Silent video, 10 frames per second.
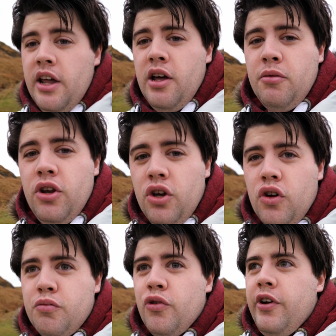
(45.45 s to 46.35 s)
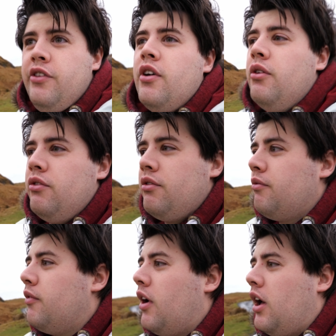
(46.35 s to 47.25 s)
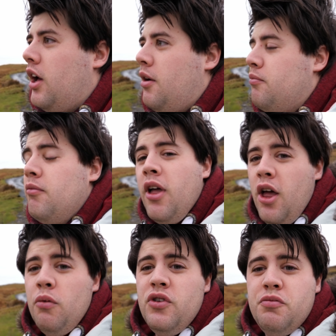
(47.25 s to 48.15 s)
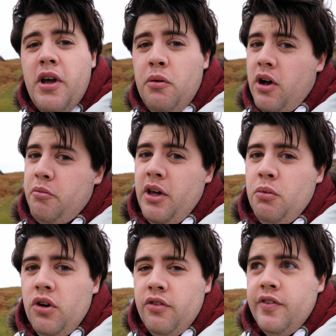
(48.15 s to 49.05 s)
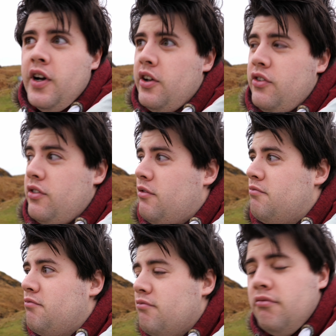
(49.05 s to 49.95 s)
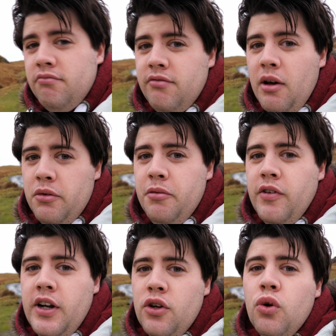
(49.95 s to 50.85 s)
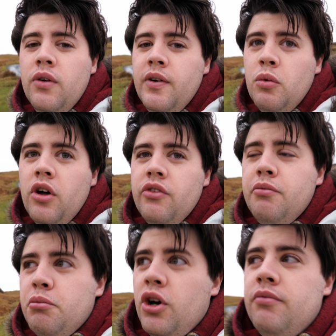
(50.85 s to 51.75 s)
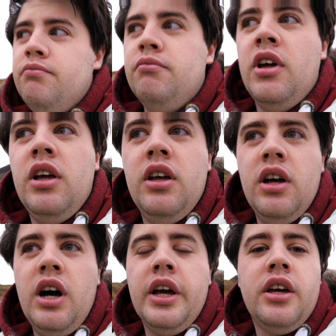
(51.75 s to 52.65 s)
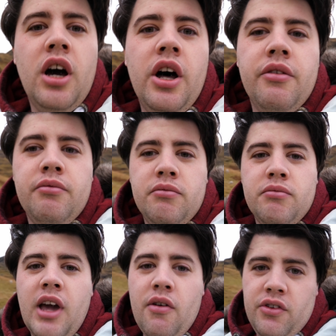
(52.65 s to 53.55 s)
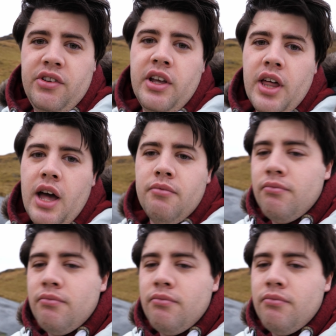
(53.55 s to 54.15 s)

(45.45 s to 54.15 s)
I'm going to cook burritos, which may well be a world first. That would be really cool if it was, but I can't guarantee that.